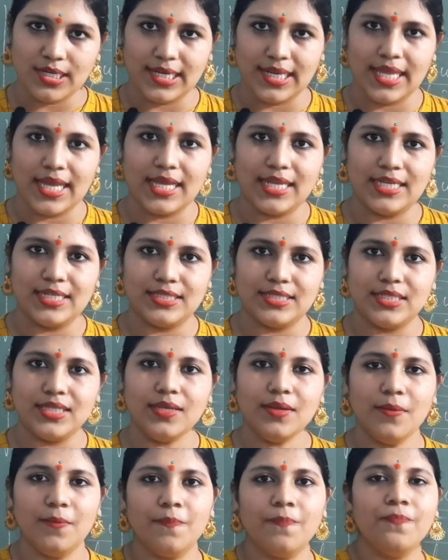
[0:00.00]

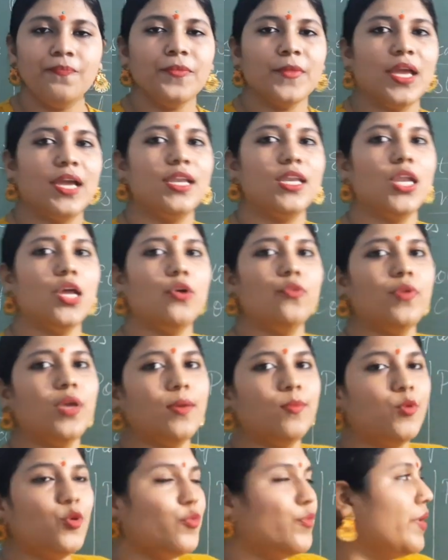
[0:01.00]
reality, and now we
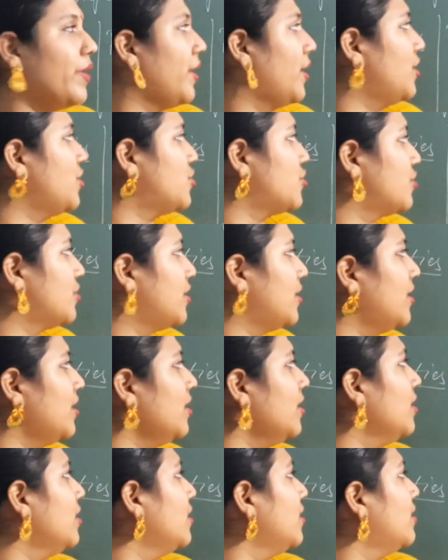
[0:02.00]
are moving into
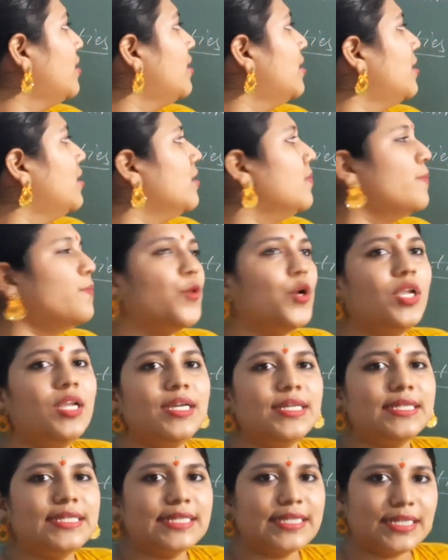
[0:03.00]
the
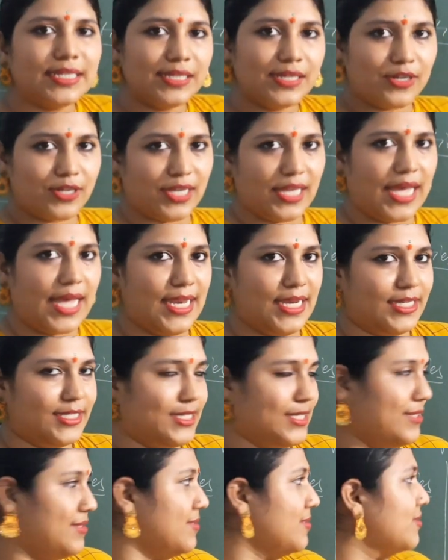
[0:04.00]
political
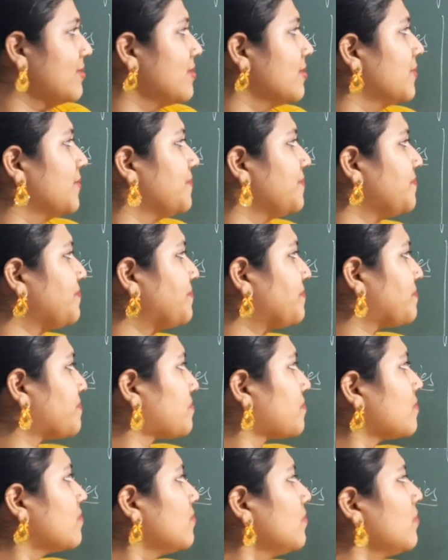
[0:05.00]
realities.
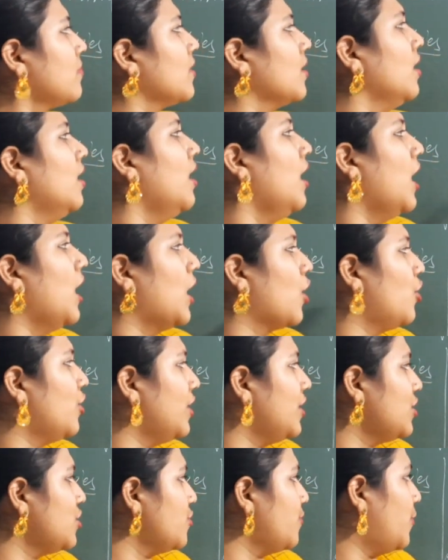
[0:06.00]

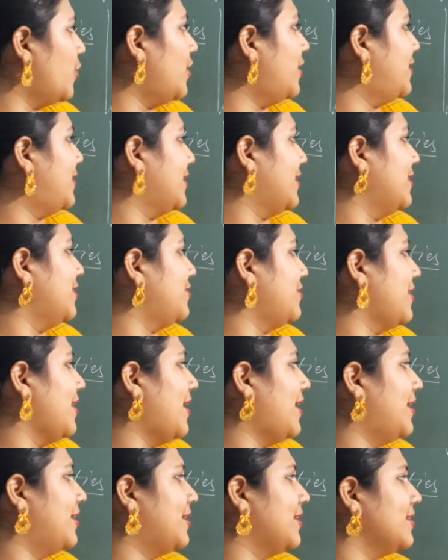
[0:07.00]
According to political
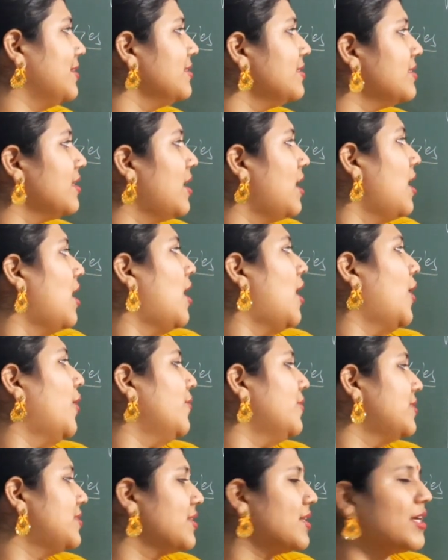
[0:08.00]
realities,
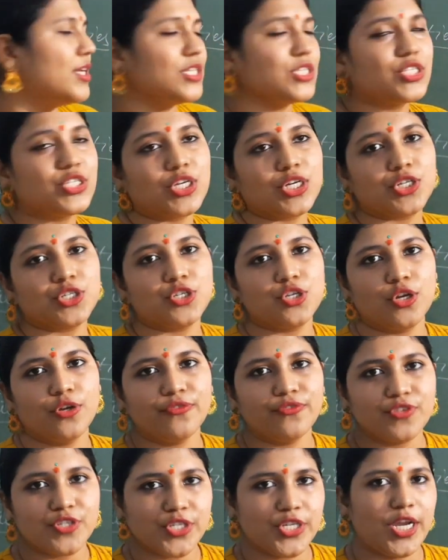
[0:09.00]
how is the construction
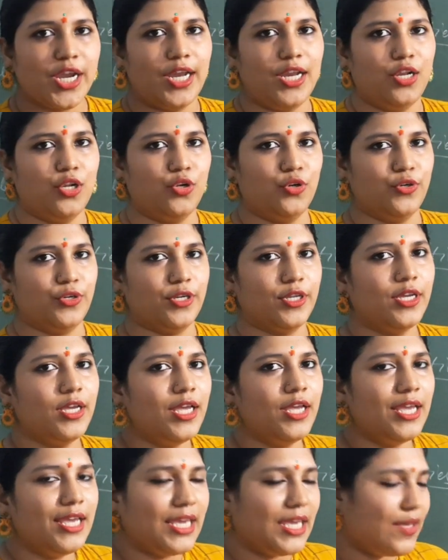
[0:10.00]
of childhood?
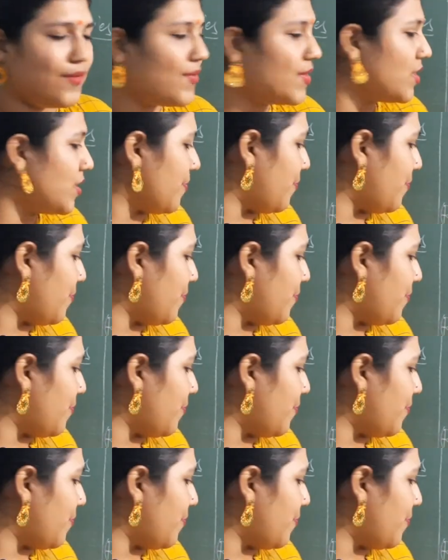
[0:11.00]
Even the